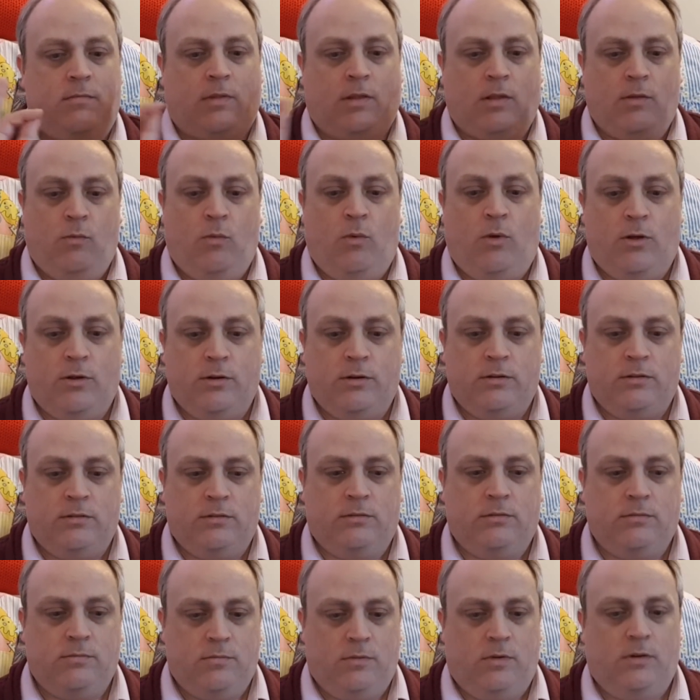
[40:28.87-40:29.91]
the one
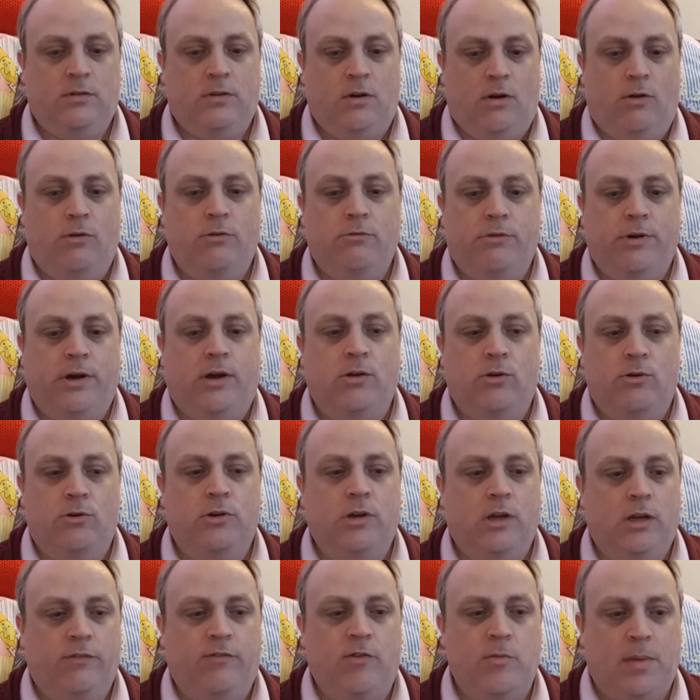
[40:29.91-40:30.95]
long
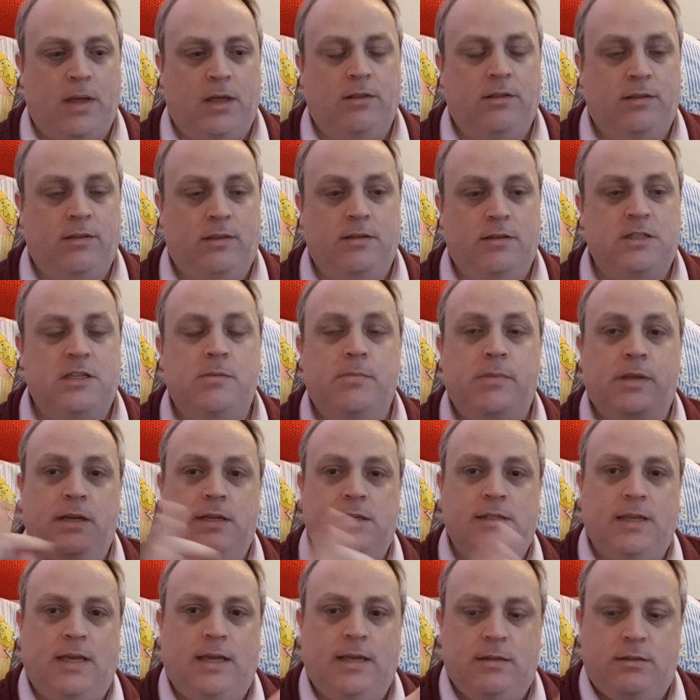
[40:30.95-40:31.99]
recording of about 30
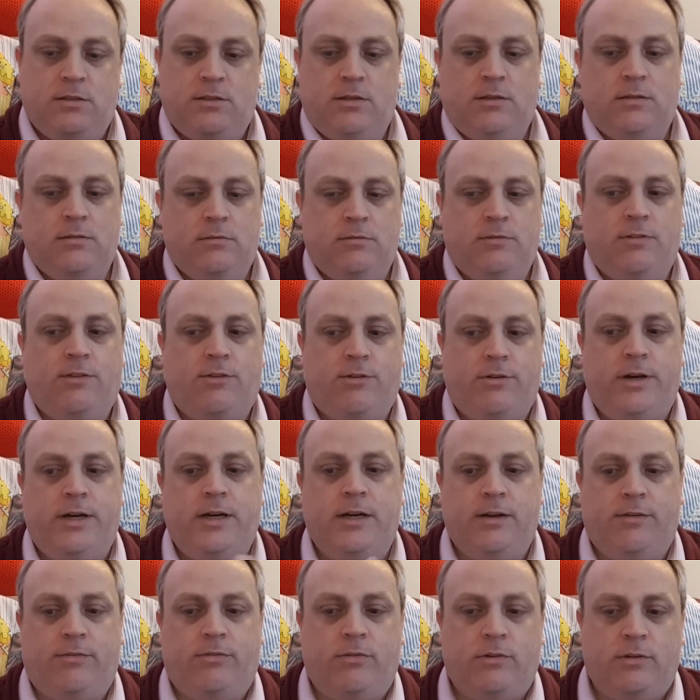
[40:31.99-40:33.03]
minutes into 3
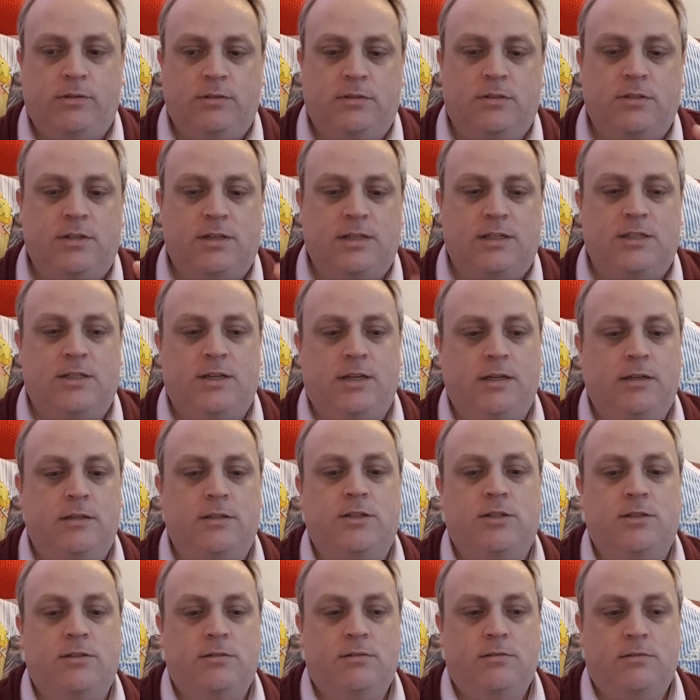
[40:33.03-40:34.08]
different
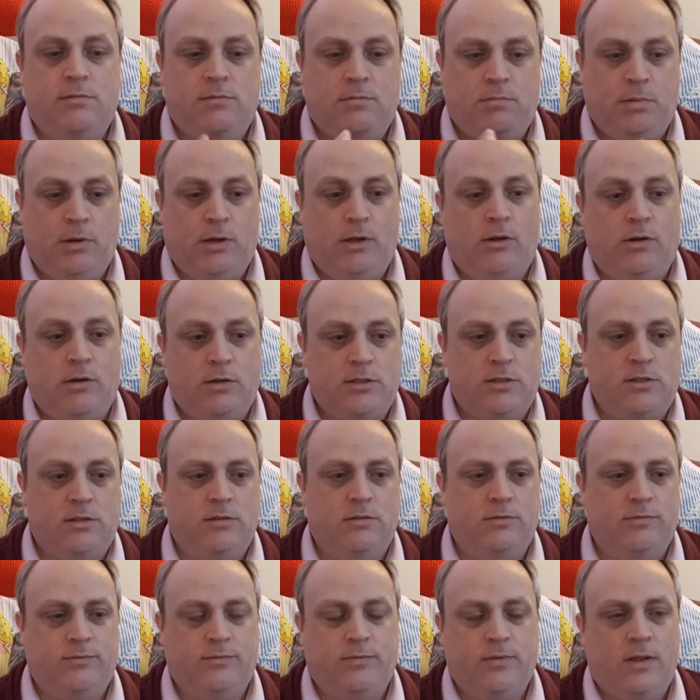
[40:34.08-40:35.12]
distinct blocks
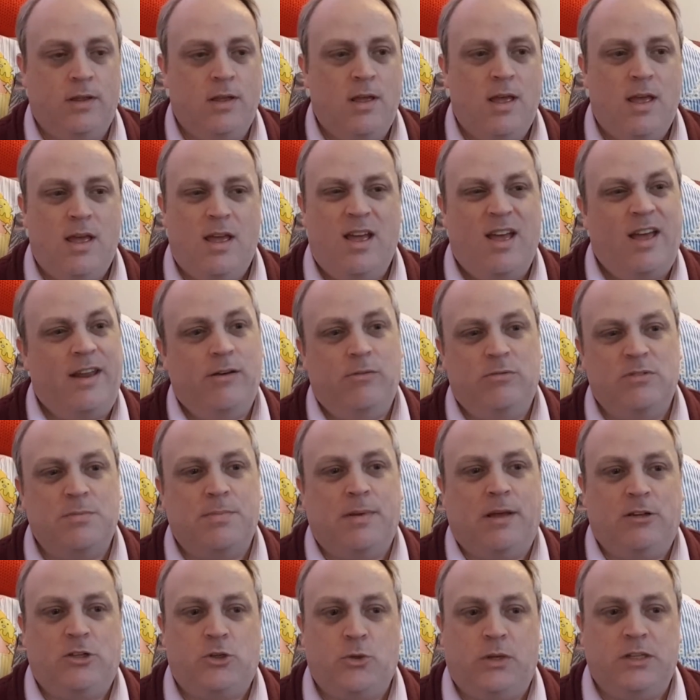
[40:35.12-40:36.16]
and it was
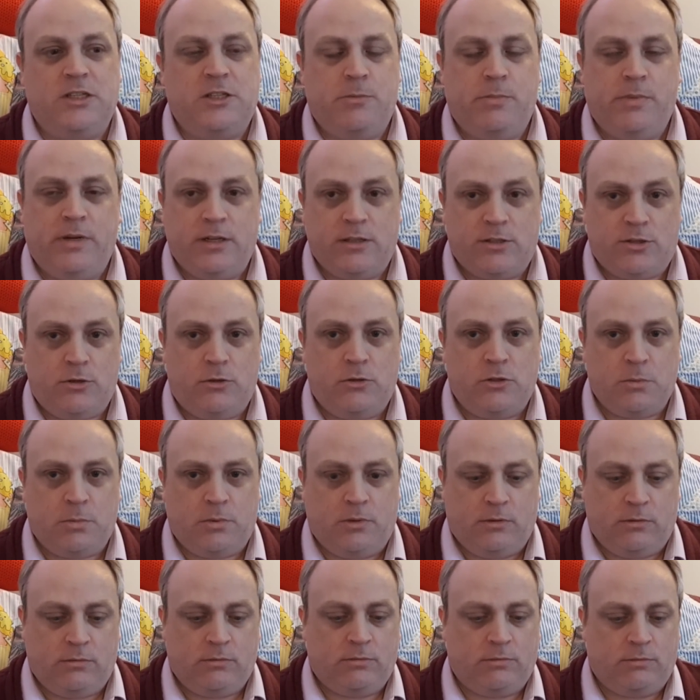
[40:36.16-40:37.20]
about 20 minutes
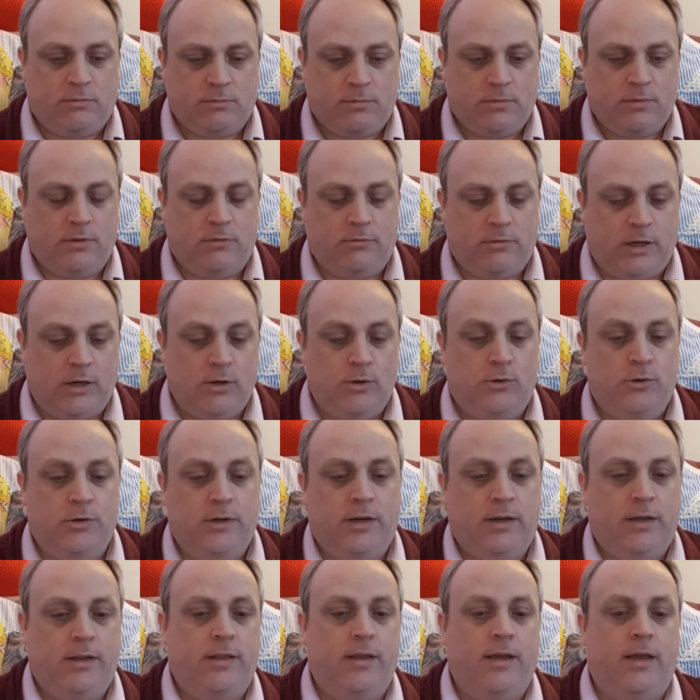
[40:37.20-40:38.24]
usable
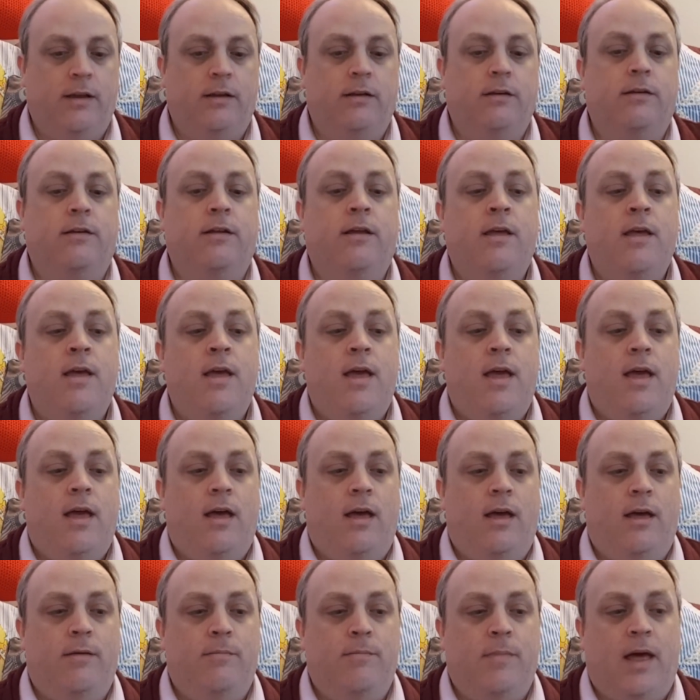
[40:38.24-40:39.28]
recording in the end.
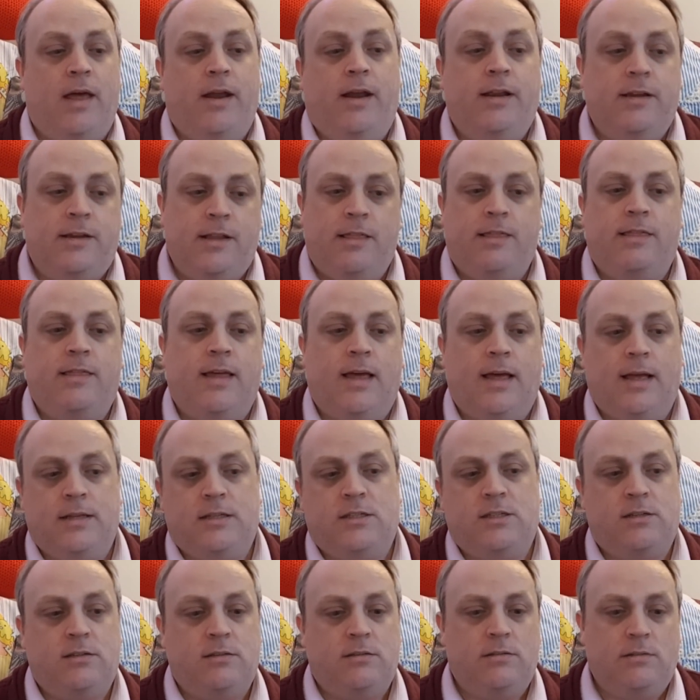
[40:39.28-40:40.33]
And I did
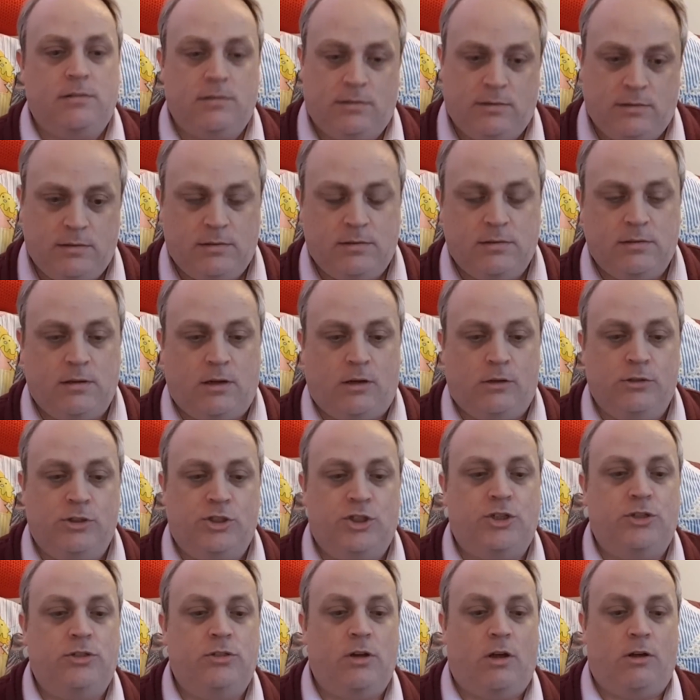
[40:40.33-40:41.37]
that
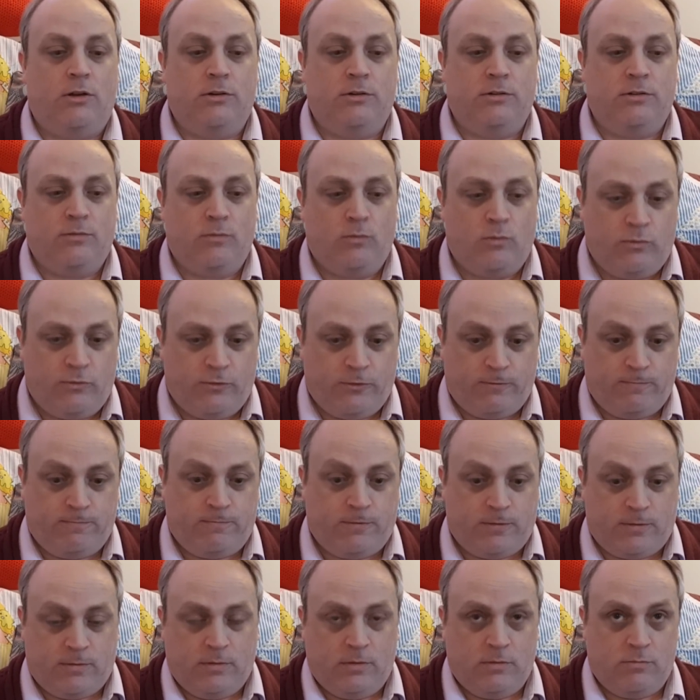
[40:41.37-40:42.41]
on
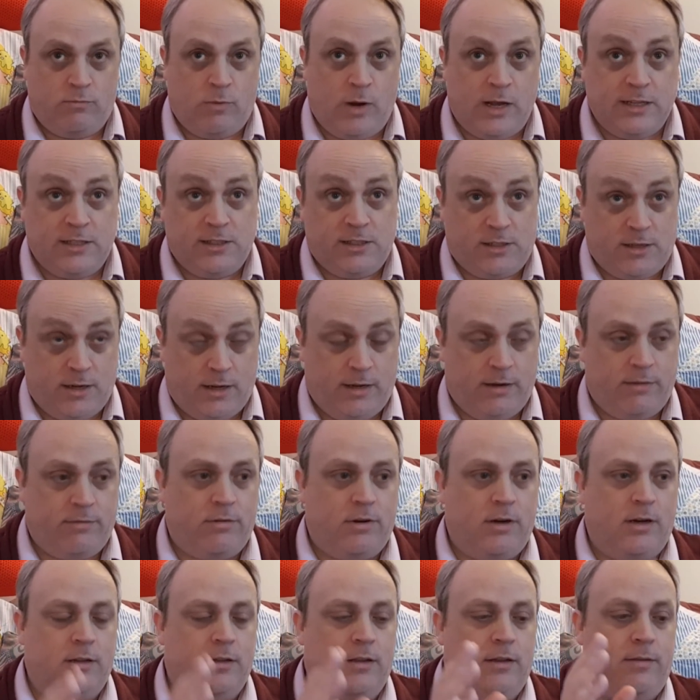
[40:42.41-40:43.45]
Wednesday,
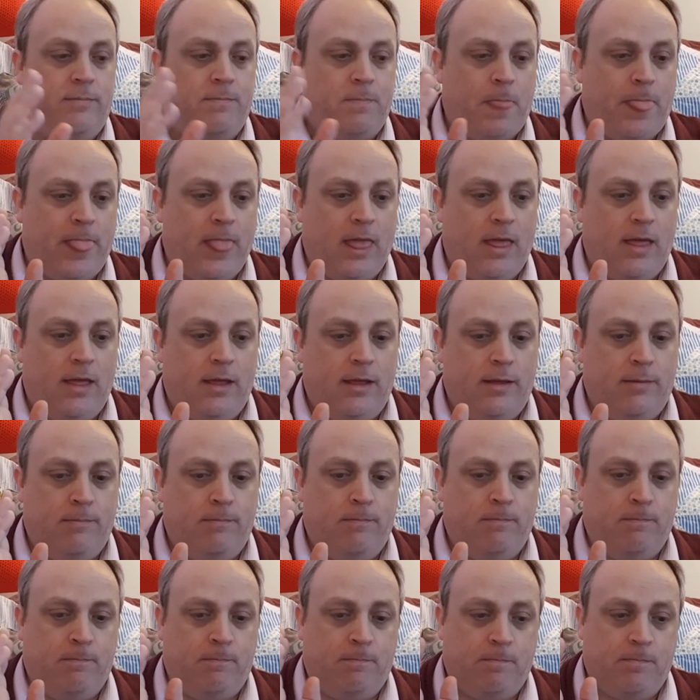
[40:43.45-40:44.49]
rather,
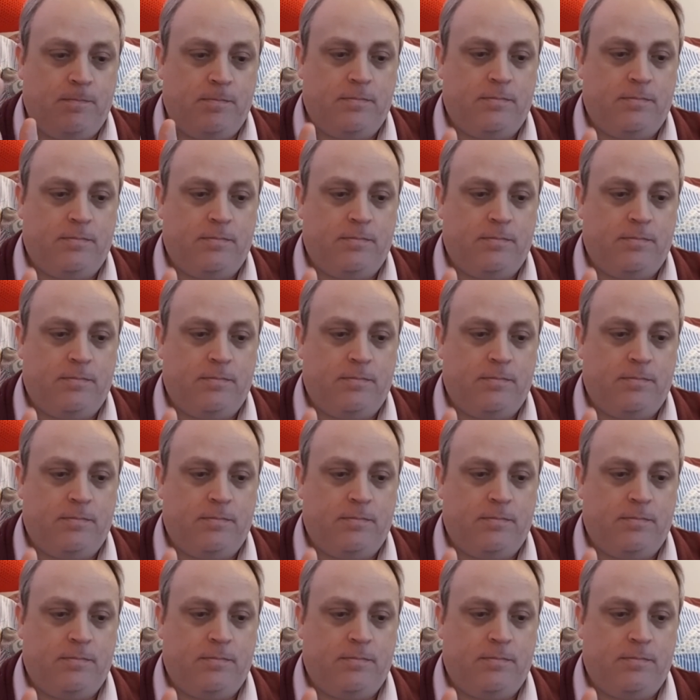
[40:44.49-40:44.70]
having